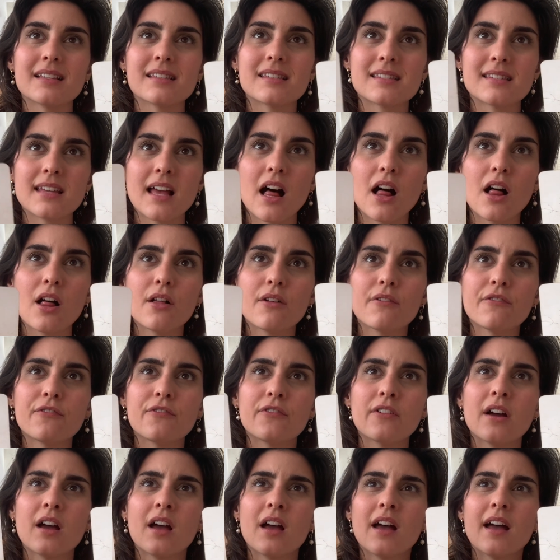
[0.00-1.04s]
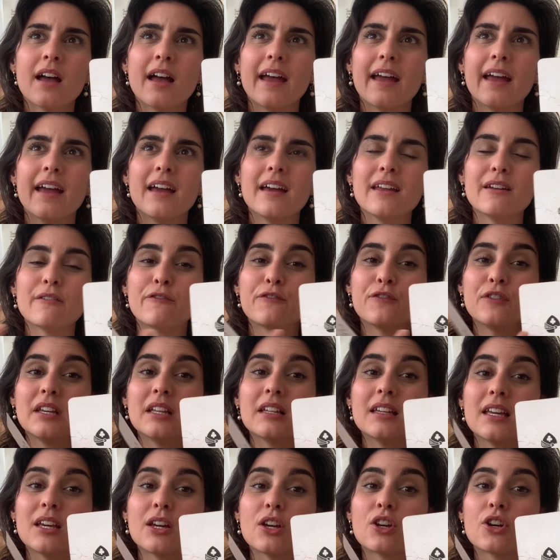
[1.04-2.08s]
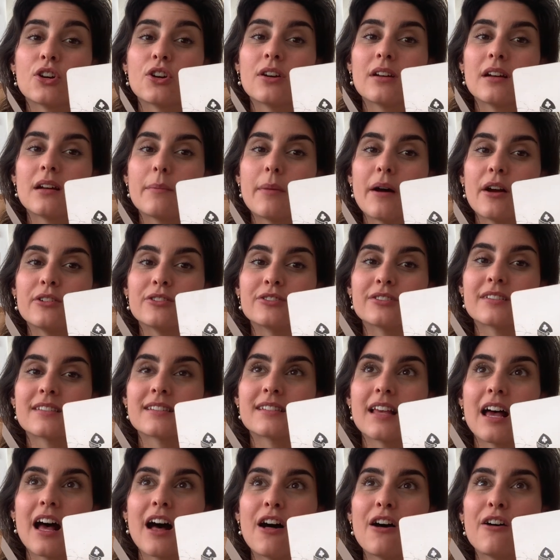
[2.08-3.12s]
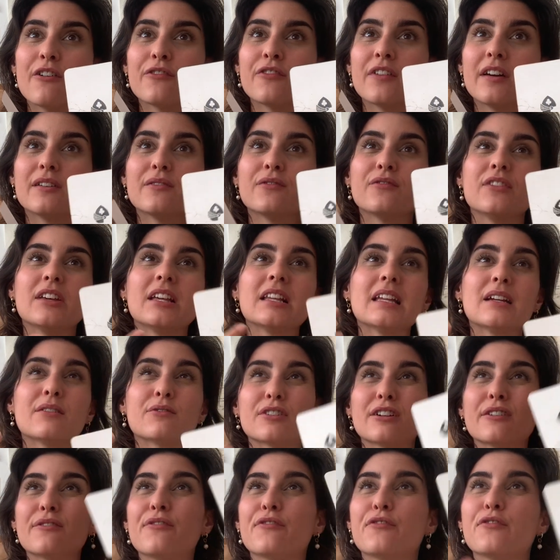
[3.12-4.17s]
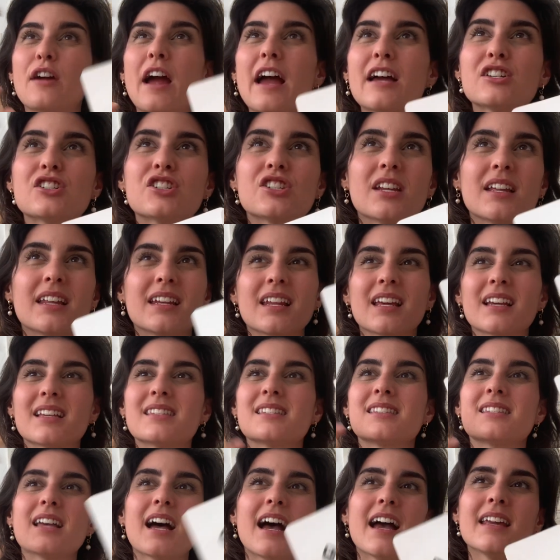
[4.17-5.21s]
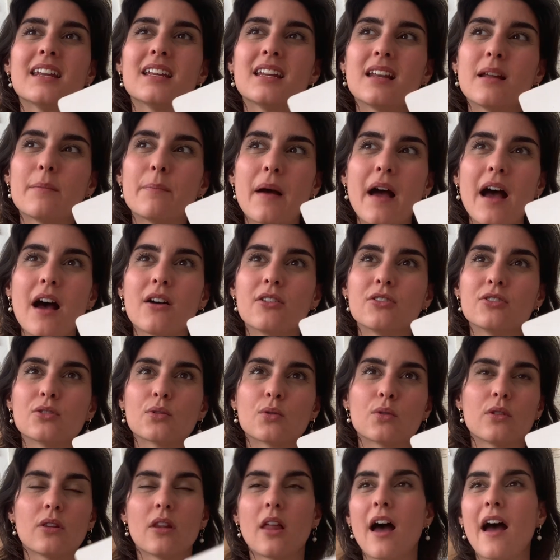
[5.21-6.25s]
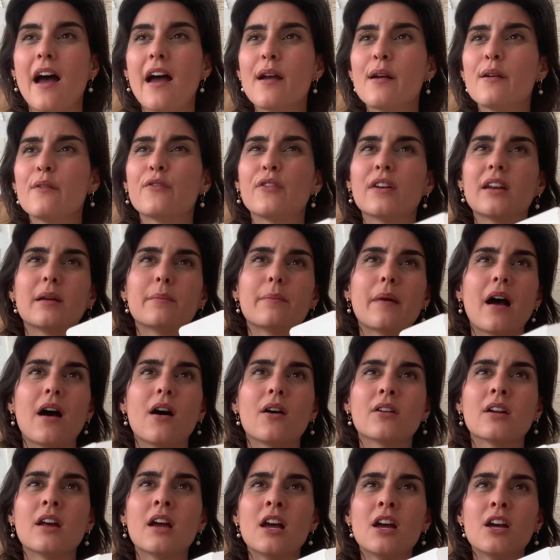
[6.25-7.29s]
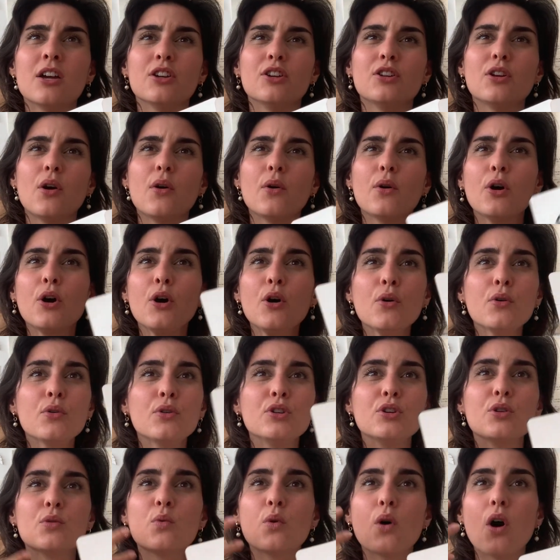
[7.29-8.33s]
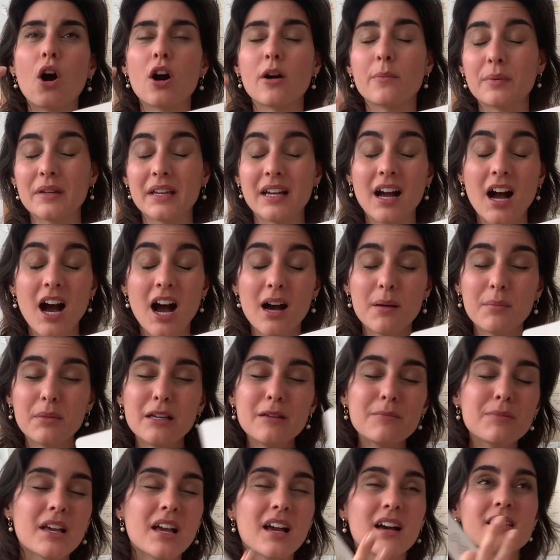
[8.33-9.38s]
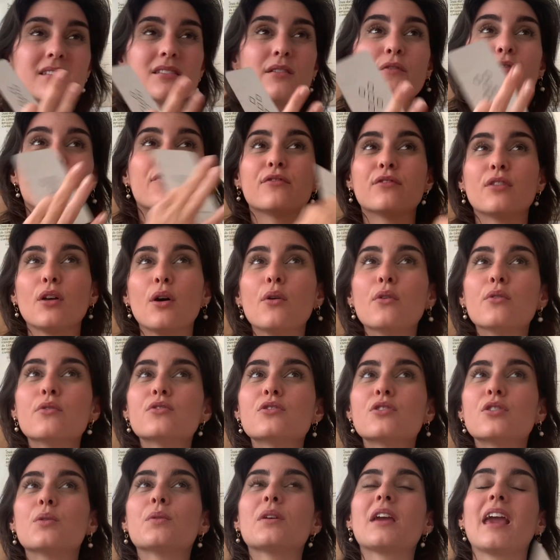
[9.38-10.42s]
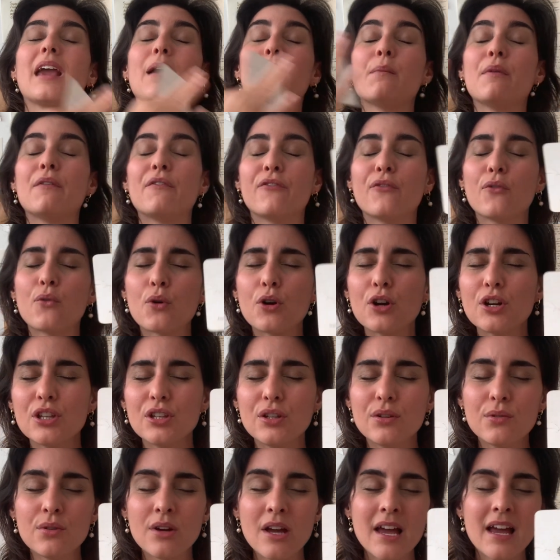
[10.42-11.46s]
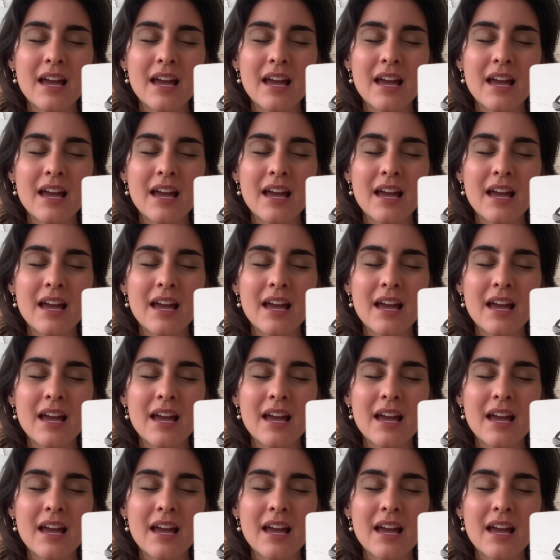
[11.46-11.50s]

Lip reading: self and feeling good about yourself and feeling refreshed and excited about your life and about, you know, who you are becoming because of those who came before you.